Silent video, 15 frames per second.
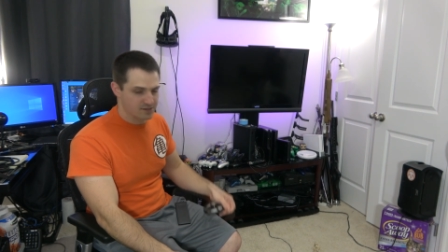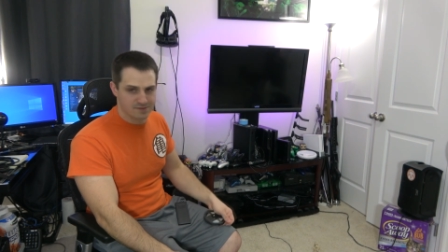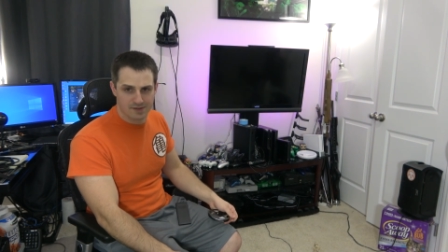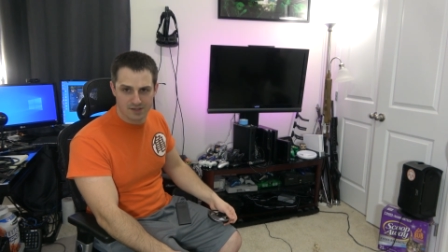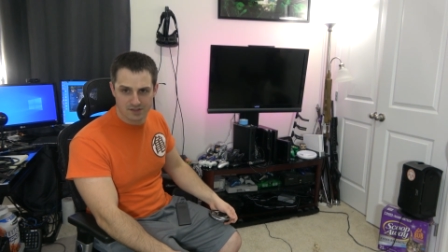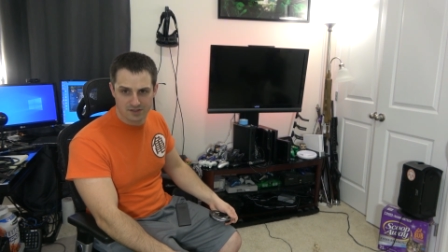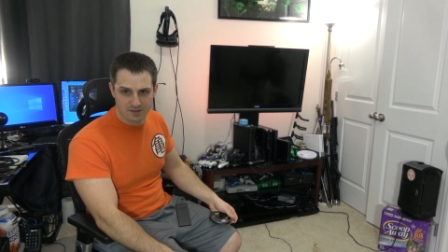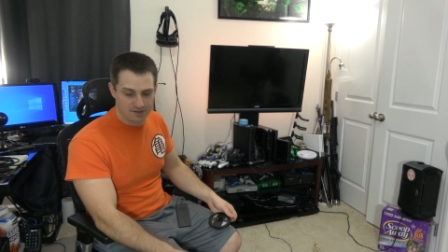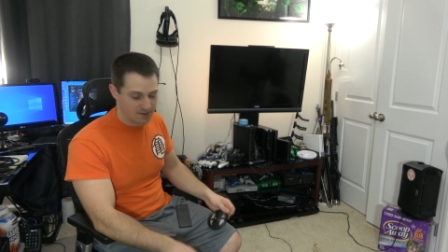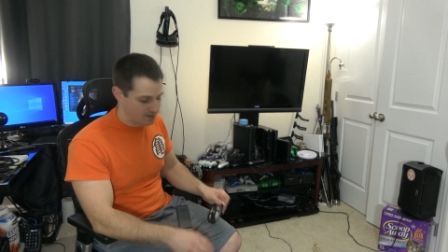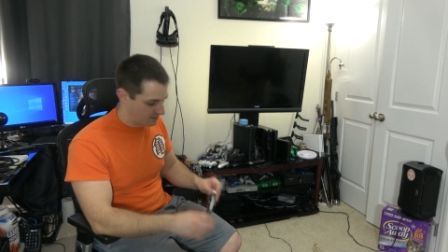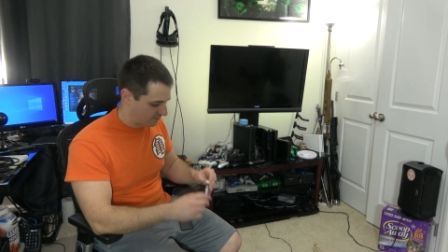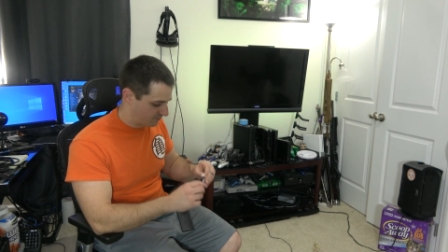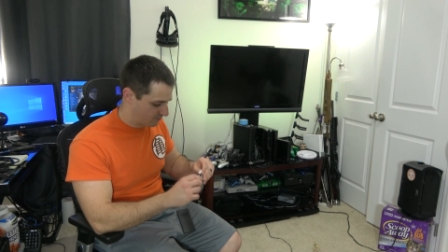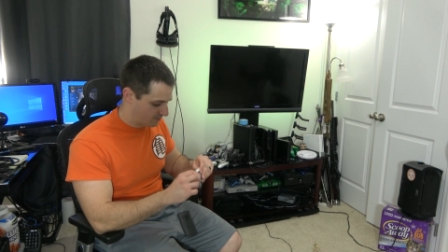Just make sure
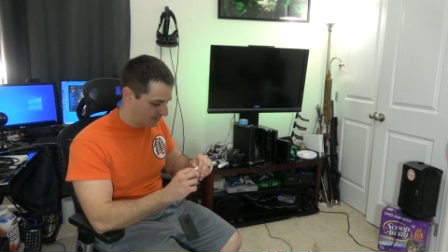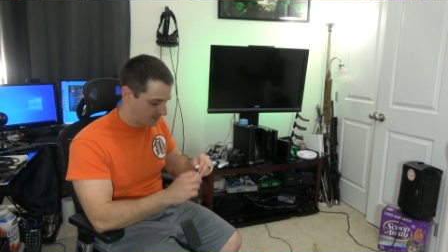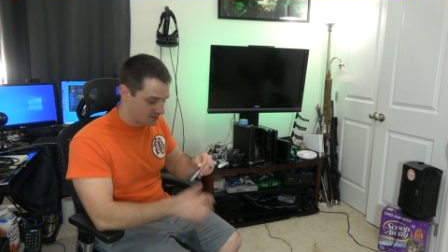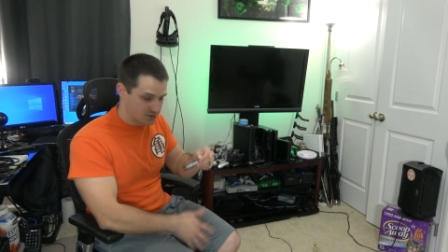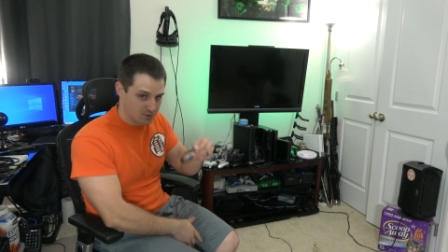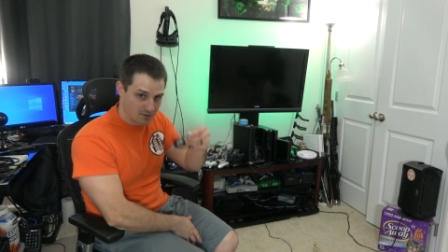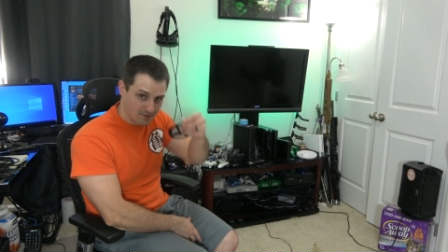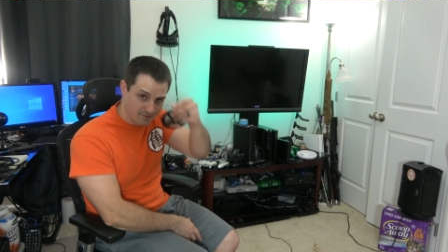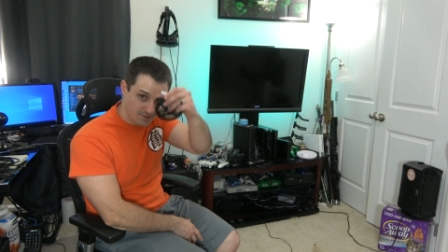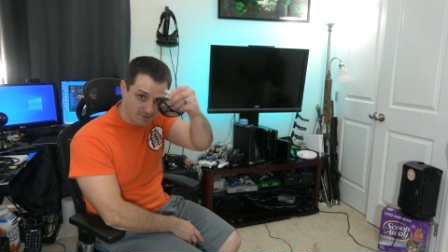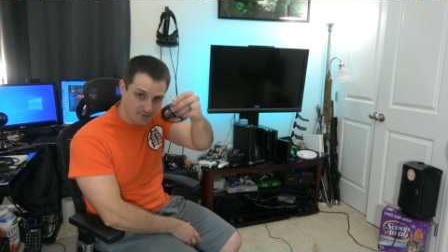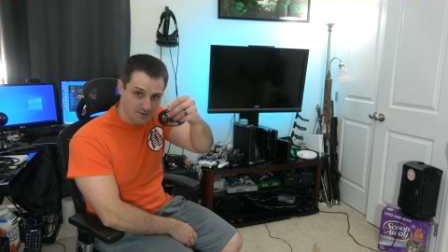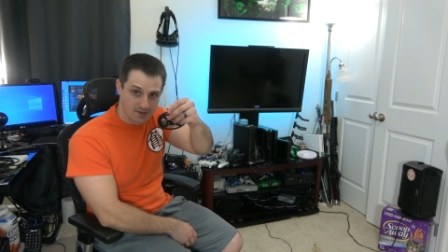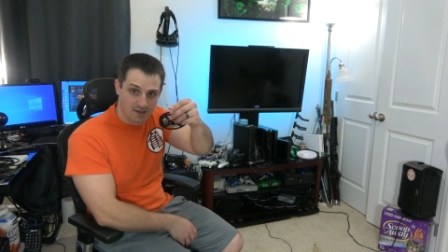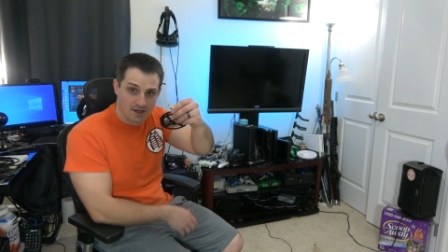that if you buy a 12
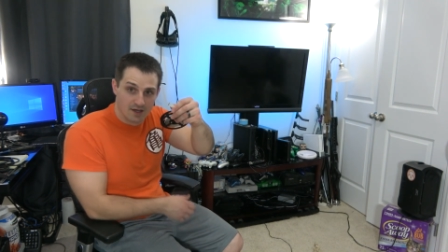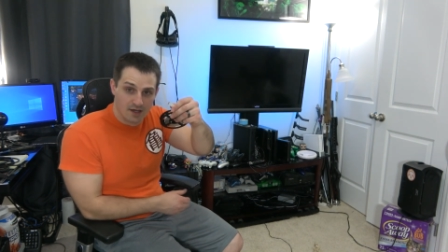volt